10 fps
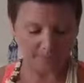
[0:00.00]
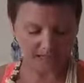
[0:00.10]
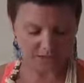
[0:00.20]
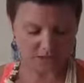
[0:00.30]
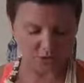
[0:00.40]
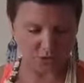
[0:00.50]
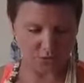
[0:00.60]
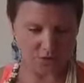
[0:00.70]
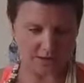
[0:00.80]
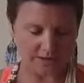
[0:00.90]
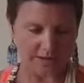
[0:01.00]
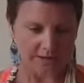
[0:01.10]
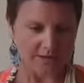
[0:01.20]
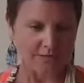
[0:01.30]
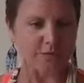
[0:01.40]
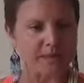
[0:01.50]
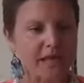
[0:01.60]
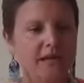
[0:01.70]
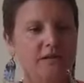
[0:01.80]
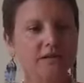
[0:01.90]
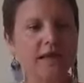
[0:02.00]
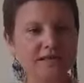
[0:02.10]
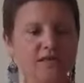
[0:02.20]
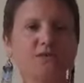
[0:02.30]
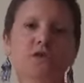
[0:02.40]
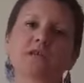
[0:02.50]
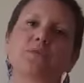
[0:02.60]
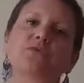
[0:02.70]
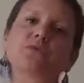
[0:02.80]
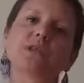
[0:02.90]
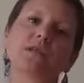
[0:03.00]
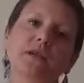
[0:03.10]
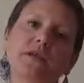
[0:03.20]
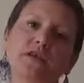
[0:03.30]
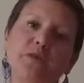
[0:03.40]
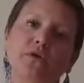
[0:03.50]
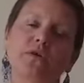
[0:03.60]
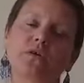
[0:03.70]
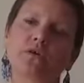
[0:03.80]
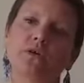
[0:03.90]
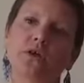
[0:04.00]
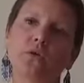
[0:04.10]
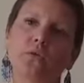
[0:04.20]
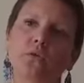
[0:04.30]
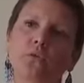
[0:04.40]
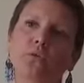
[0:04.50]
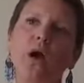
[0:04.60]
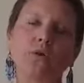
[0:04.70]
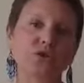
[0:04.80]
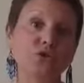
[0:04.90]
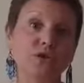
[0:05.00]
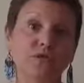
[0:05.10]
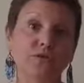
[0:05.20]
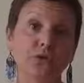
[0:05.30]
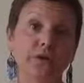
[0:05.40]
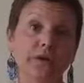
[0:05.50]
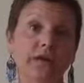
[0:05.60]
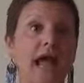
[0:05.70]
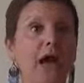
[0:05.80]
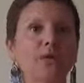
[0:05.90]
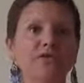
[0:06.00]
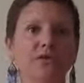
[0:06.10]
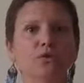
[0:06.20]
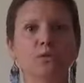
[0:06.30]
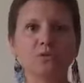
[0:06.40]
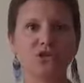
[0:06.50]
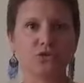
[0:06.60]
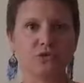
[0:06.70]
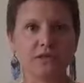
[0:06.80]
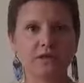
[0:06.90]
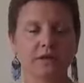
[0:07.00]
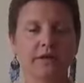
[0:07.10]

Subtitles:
So for me, that's the first step, is really thinking about, why we're choosing food and how we feel when we choose it.